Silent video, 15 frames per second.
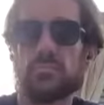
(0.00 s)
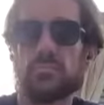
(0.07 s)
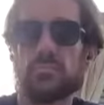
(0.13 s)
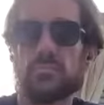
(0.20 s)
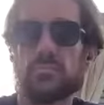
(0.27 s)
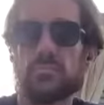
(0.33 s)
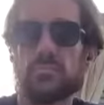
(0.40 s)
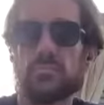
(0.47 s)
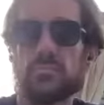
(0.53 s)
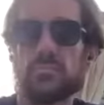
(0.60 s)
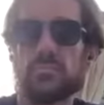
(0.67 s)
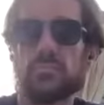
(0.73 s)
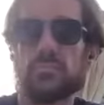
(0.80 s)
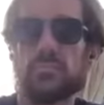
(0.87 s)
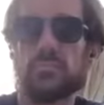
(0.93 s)

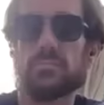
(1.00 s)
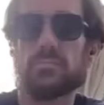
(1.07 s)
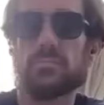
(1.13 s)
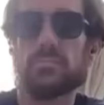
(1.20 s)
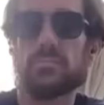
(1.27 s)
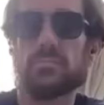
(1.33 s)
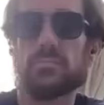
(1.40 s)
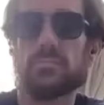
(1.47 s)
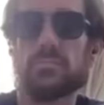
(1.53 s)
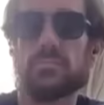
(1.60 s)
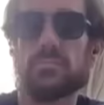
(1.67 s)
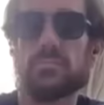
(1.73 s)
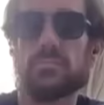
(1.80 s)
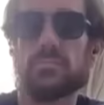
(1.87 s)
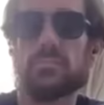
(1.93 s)

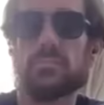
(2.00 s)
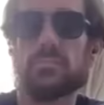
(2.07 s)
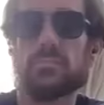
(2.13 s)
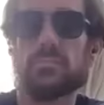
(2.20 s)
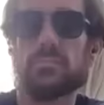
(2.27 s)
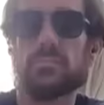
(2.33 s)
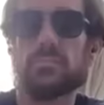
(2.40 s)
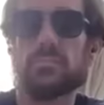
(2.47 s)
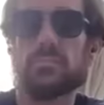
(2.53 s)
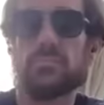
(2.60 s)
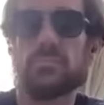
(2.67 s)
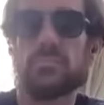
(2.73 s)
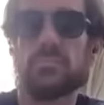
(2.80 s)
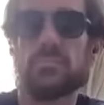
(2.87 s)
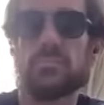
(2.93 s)

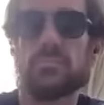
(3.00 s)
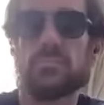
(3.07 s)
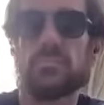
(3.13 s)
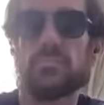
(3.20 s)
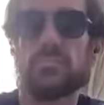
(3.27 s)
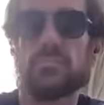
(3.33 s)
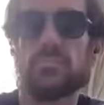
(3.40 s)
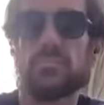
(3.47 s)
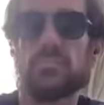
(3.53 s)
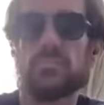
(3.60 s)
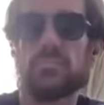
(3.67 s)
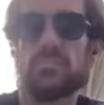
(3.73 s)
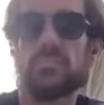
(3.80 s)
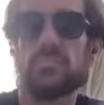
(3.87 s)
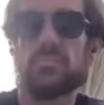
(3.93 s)

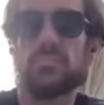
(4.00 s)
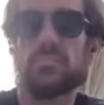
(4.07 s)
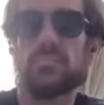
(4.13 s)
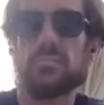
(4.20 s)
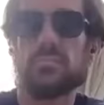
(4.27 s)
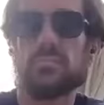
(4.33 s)
The person shown says nothing.